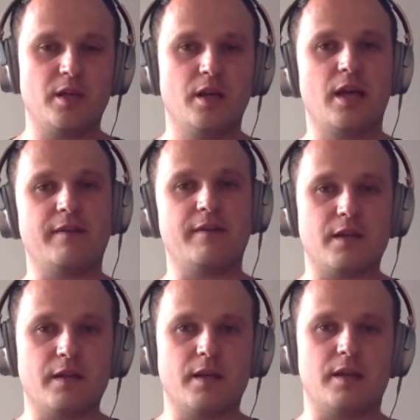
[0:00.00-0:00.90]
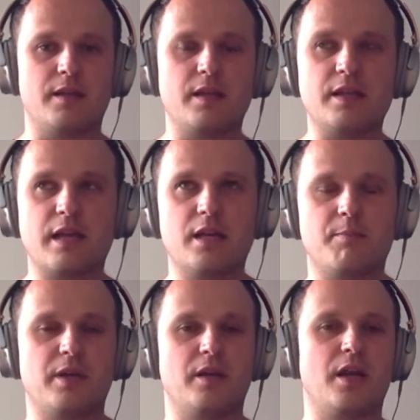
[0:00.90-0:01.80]
And it can
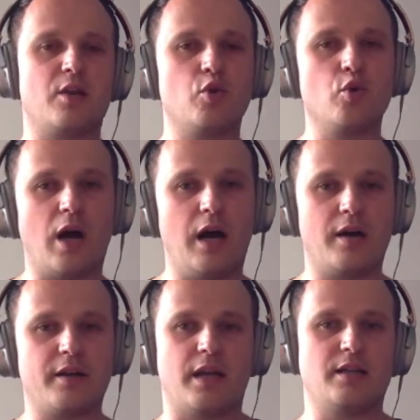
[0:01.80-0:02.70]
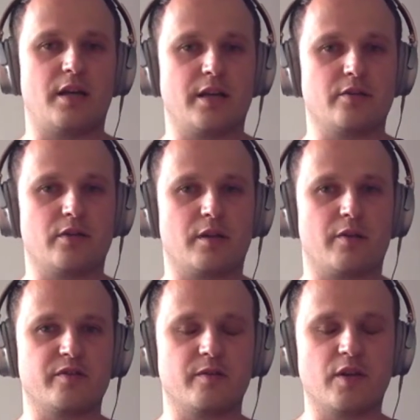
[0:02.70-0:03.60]
depend like who are the other
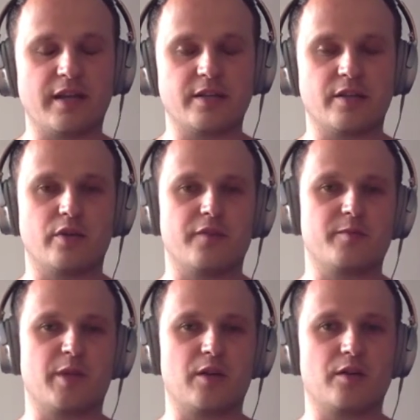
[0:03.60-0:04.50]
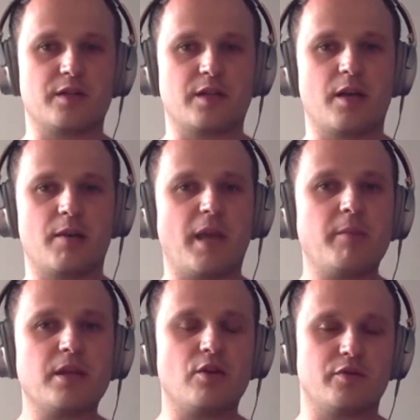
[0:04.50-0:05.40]
executives because maybe
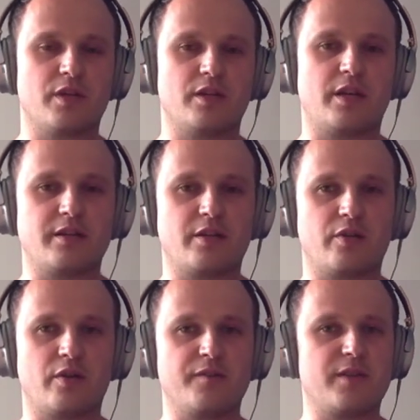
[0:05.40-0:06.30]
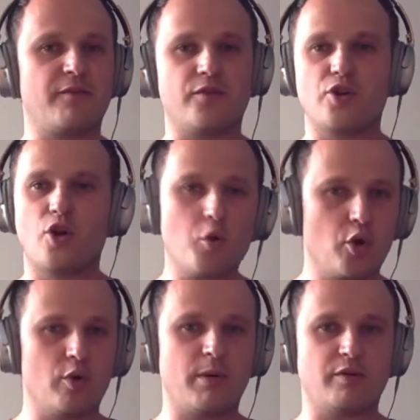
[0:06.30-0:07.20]
those other executives have no clue
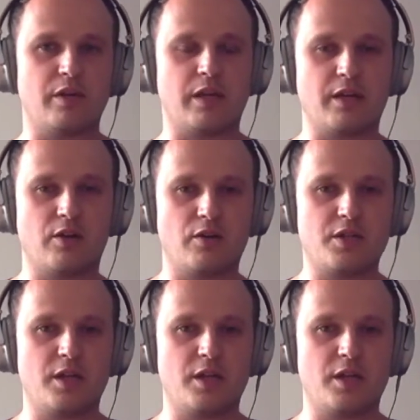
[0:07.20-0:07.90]
about the technology.